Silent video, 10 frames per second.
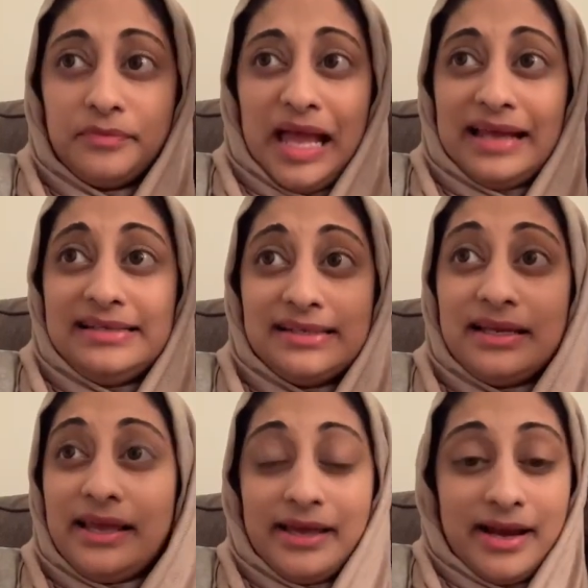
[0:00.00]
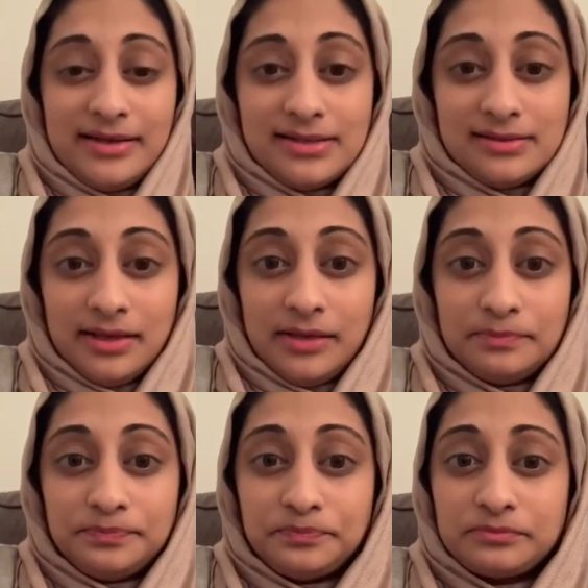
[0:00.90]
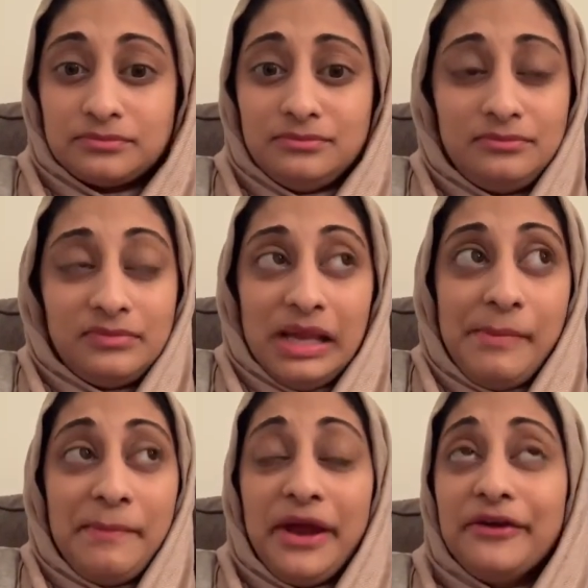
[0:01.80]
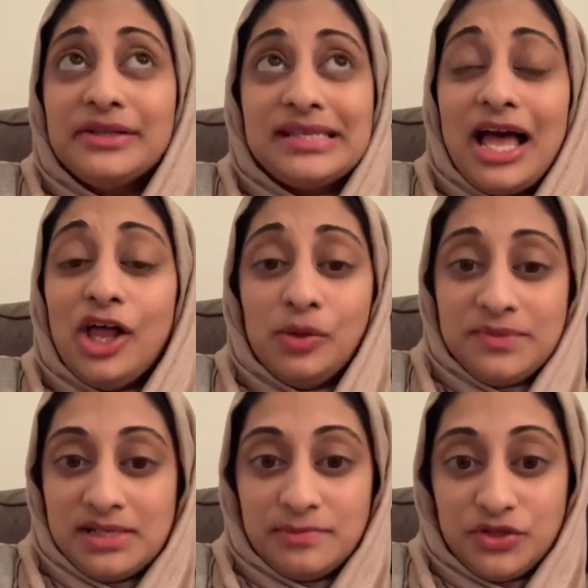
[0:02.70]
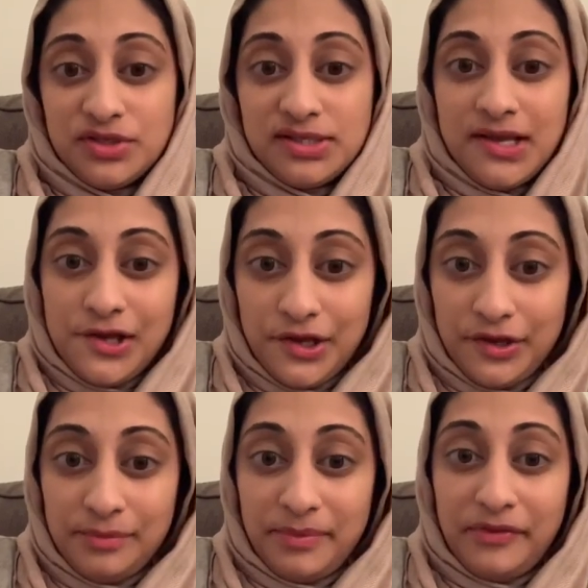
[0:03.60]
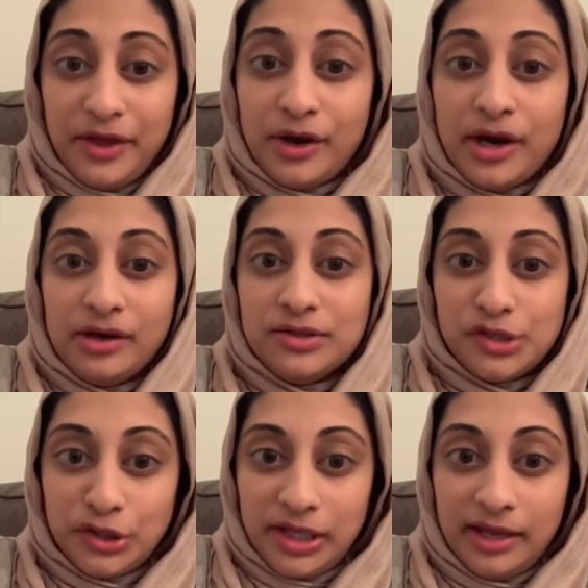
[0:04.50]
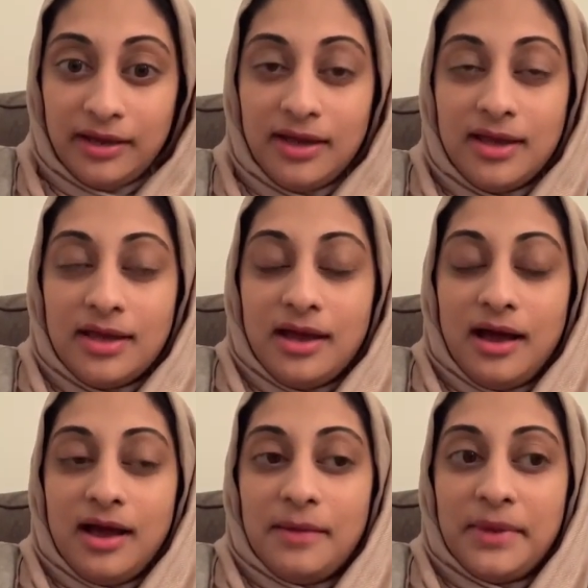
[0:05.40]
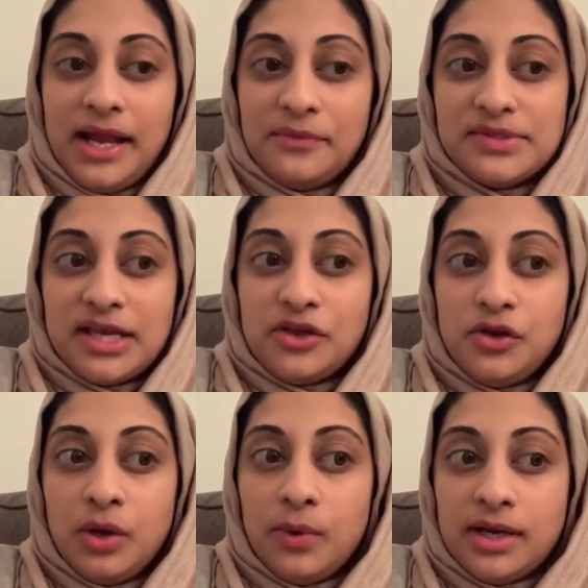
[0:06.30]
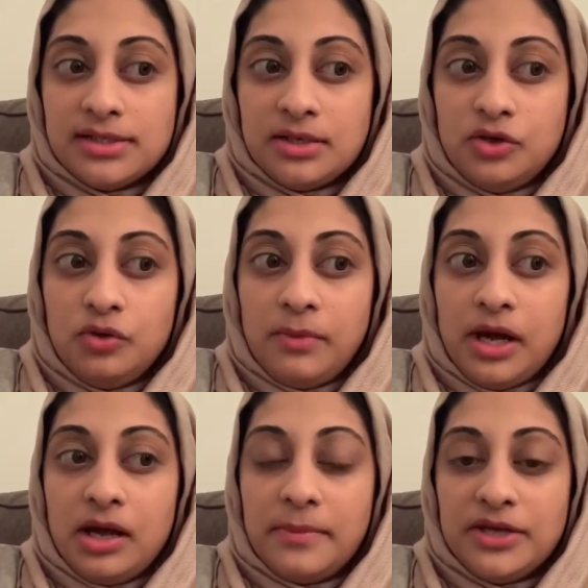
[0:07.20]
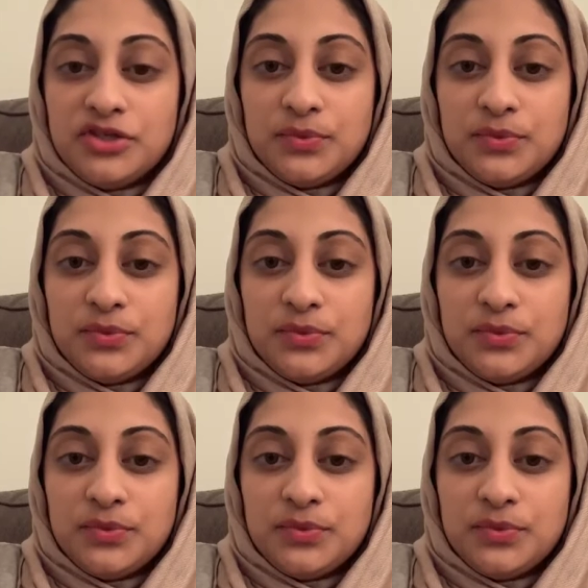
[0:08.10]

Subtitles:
I didn't get any sleep. My parents helped as much as they could, but they are elderly. And I was like, you know what, as a new mom, I